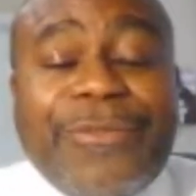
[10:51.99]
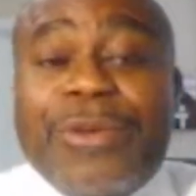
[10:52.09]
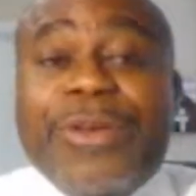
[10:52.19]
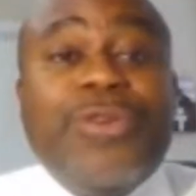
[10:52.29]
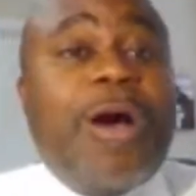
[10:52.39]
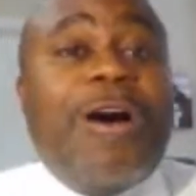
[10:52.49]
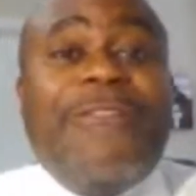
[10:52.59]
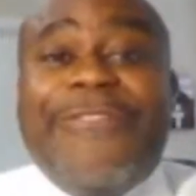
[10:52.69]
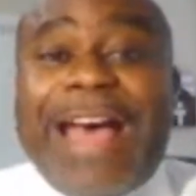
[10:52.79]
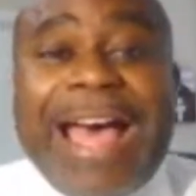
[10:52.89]
If you can do all
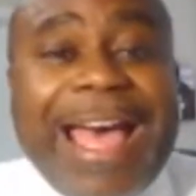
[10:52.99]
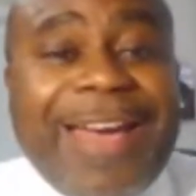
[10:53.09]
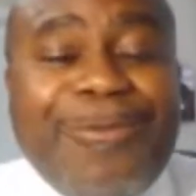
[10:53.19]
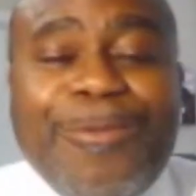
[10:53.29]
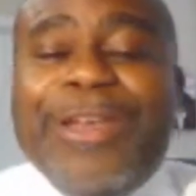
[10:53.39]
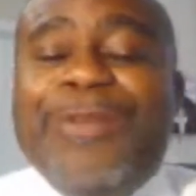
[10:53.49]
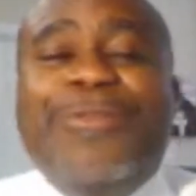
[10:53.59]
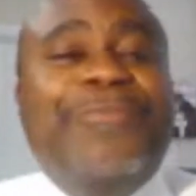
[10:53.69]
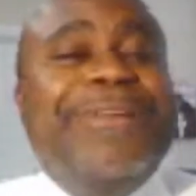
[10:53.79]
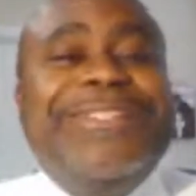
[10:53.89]
five, we
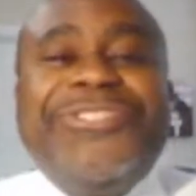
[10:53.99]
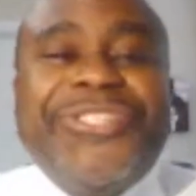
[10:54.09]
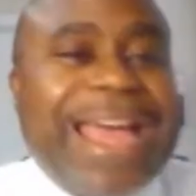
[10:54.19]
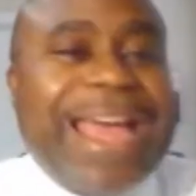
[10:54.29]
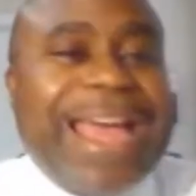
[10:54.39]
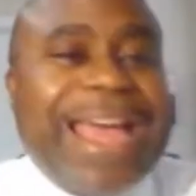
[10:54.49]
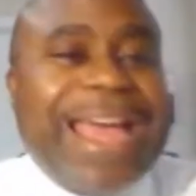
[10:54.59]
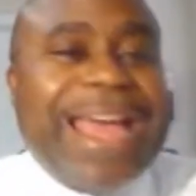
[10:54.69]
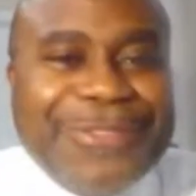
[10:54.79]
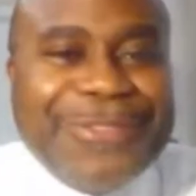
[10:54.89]
will be
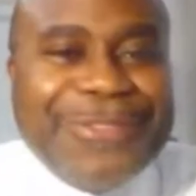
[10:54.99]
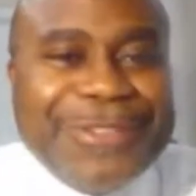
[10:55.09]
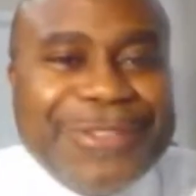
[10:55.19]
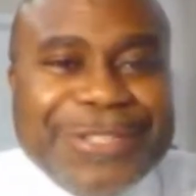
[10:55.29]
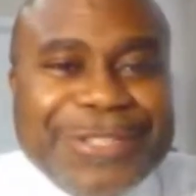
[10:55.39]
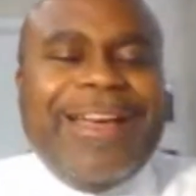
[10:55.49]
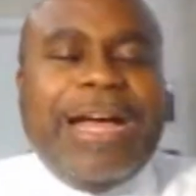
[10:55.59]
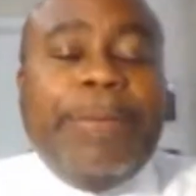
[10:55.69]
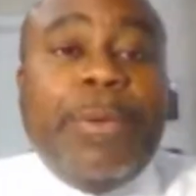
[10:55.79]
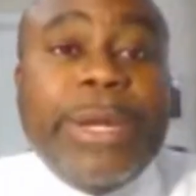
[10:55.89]
shouting for joy,
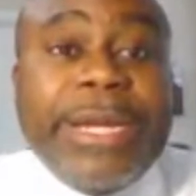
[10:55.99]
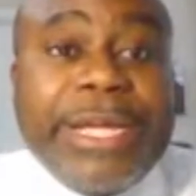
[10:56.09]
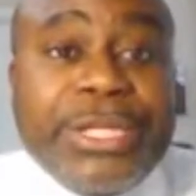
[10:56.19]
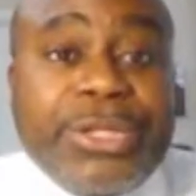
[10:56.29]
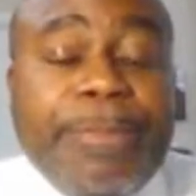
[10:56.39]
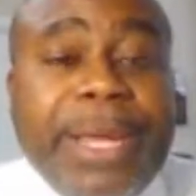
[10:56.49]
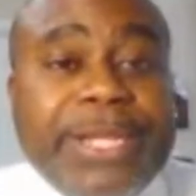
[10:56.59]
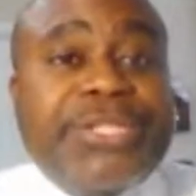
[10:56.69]
but we need you.